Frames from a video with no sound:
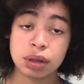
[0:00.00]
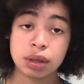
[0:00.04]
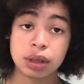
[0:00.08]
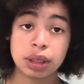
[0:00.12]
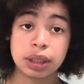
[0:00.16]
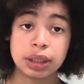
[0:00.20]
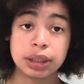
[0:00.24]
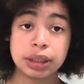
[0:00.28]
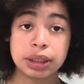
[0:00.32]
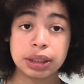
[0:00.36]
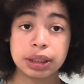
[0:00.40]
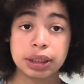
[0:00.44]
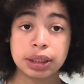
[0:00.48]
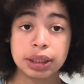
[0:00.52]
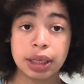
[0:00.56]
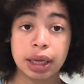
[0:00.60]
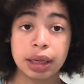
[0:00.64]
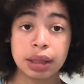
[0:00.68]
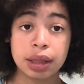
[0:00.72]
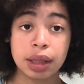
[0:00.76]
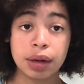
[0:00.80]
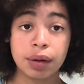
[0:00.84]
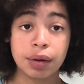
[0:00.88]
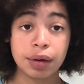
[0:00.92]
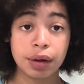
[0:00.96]
And it's the same
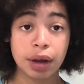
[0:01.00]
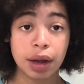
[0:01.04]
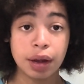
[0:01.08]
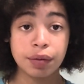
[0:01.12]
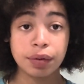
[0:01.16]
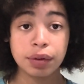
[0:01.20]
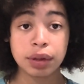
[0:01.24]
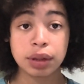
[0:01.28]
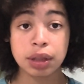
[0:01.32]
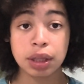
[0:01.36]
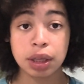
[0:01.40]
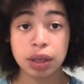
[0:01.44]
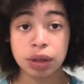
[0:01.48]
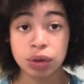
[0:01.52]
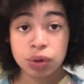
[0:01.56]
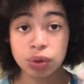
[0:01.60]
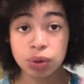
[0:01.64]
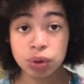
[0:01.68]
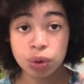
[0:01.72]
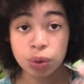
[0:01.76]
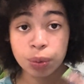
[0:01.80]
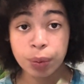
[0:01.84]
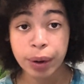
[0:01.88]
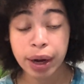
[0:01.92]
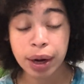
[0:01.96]
thing with everything
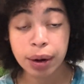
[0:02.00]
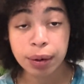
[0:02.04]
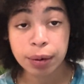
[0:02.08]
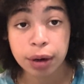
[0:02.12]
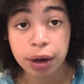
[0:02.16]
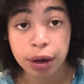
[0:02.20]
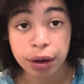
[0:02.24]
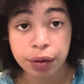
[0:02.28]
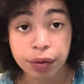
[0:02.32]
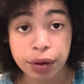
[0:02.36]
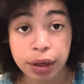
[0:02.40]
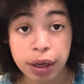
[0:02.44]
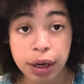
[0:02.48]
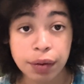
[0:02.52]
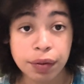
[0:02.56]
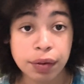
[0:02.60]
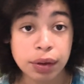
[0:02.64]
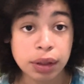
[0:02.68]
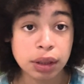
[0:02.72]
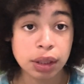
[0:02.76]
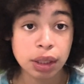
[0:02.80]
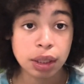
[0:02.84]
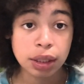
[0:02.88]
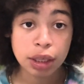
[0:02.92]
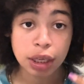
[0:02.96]
you're aware of and
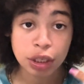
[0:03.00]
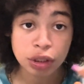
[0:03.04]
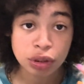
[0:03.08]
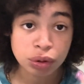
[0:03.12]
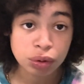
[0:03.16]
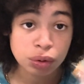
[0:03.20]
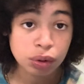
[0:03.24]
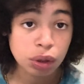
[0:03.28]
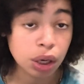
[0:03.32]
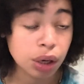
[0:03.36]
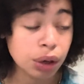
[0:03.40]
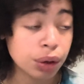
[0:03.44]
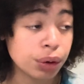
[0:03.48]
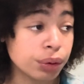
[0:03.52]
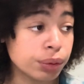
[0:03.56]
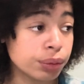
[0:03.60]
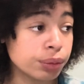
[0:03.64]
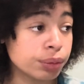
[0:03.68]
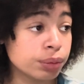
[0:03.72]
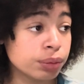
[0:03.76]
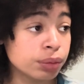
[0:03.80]
everything that you know.